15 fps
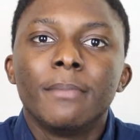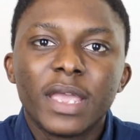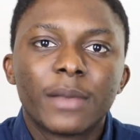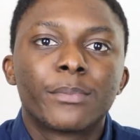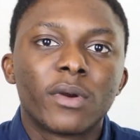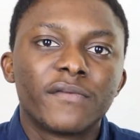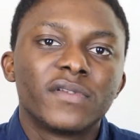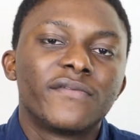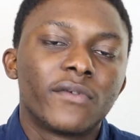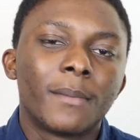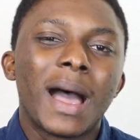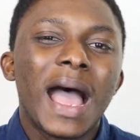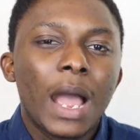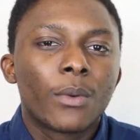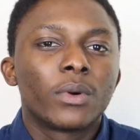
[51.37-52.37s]
make profit from
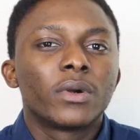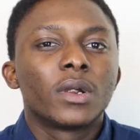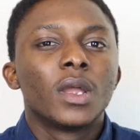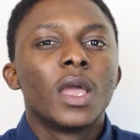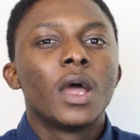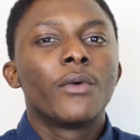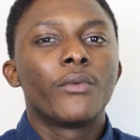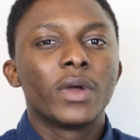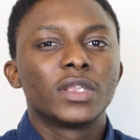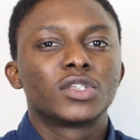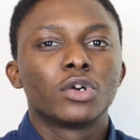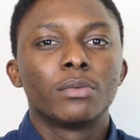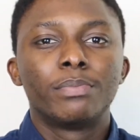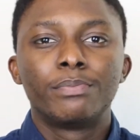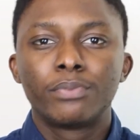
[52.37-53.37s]
our
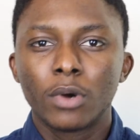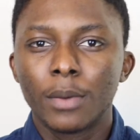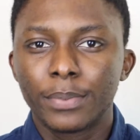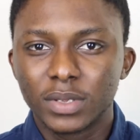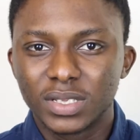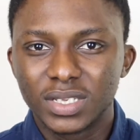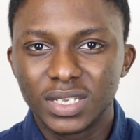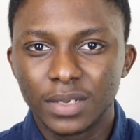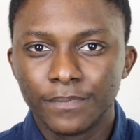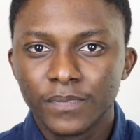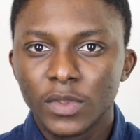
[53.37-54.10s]
rental property.